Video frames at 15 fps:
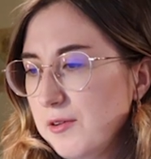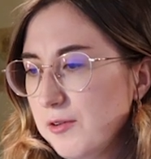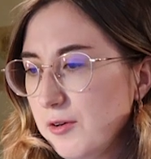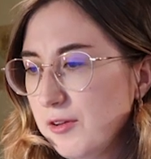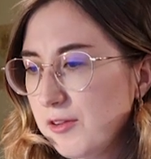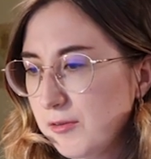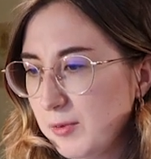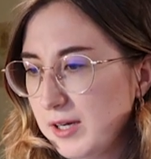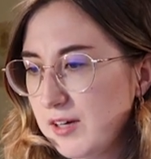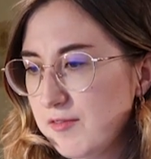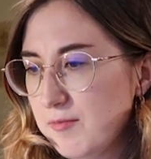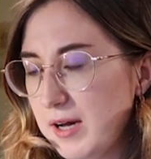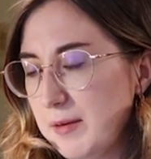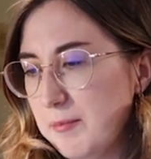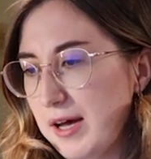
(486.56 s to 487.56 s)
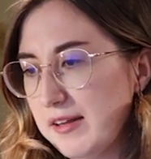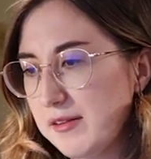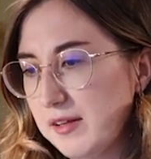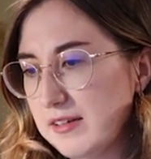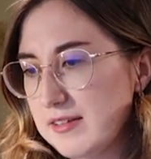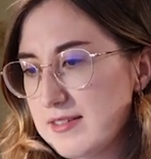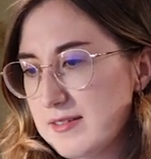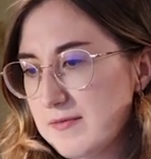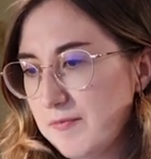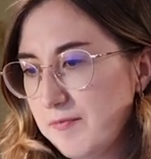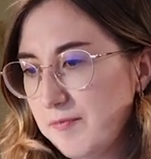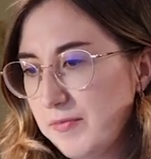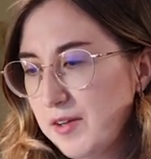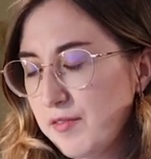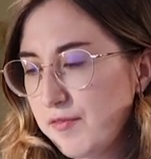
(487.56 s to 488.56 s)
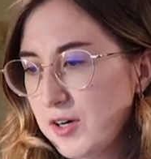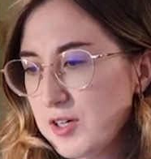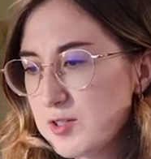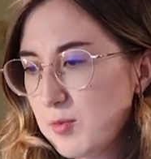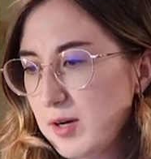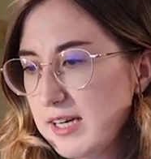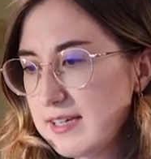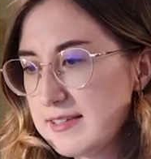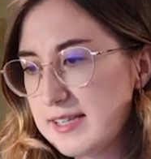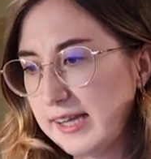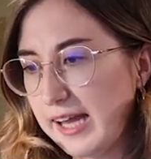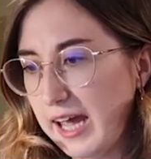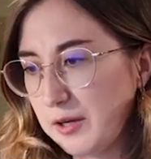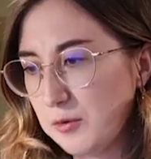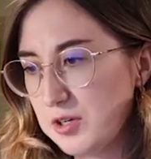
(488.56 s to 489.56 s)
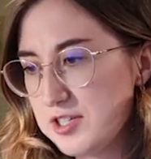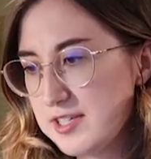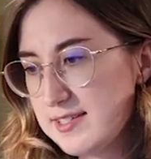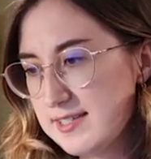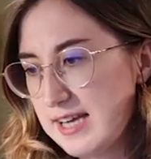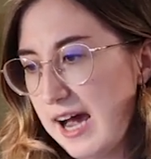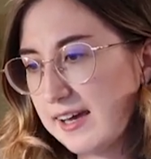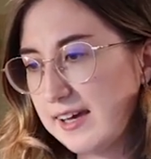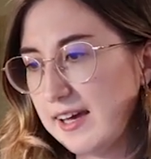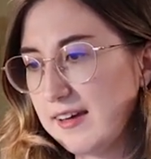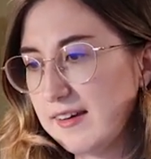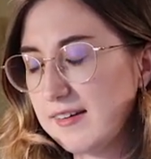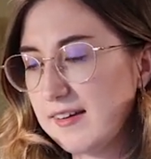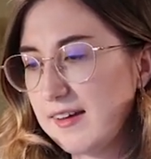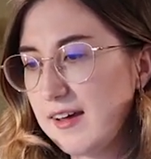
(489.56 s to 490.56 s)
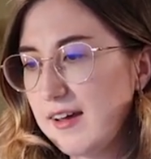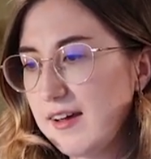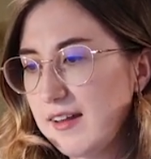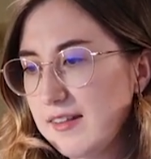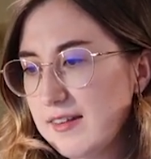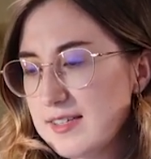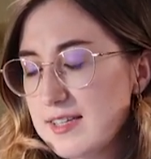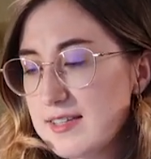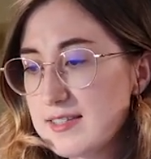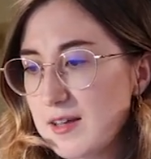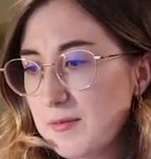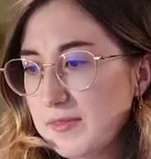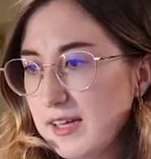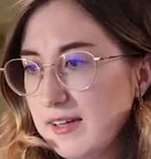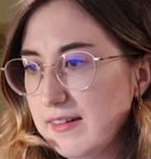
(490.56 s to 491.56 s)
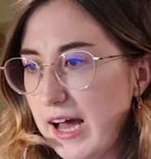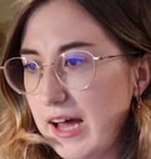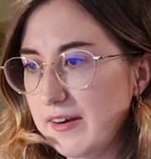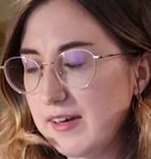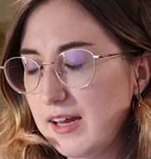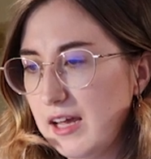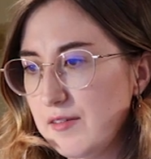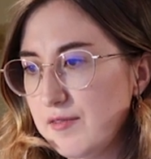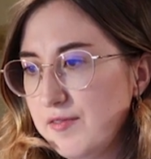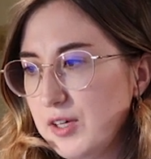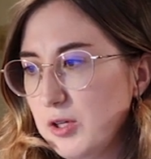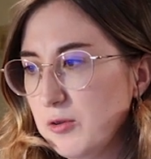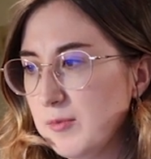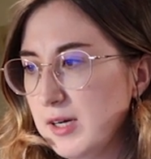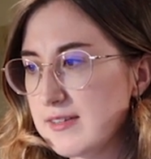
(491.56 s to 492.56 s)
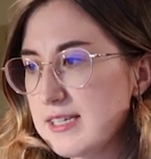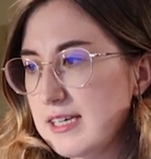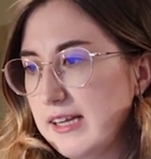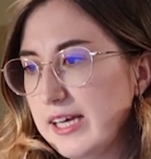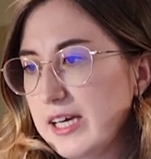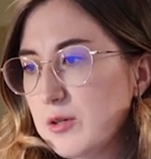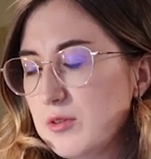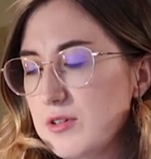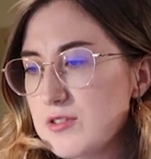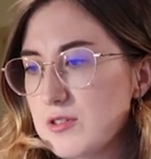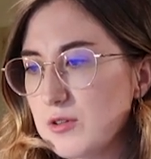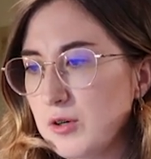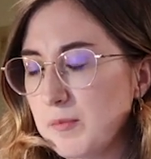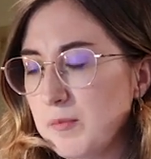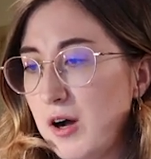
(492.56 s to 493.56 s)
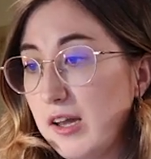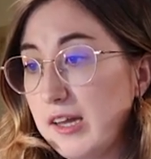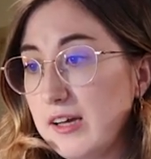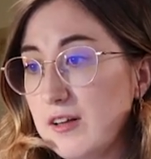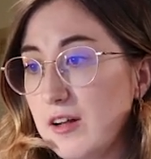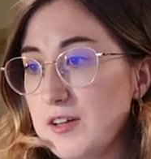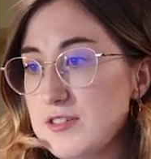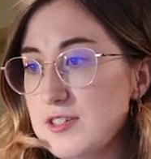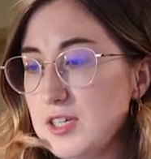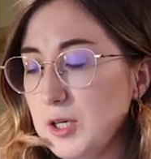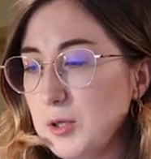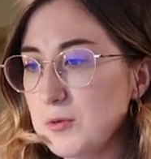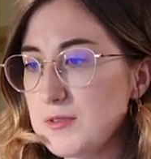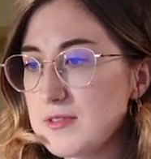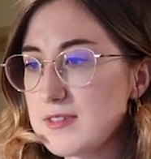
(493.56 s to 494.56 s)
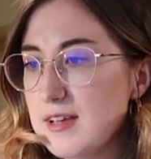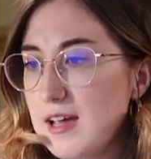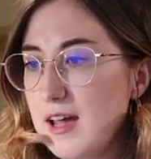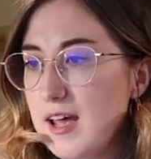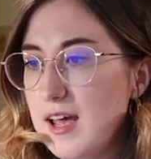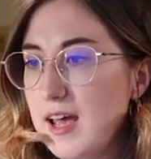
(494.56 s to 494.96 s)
you through three of my methods. The first one is language stacking. This is something that a few multilinguals or polyglots use.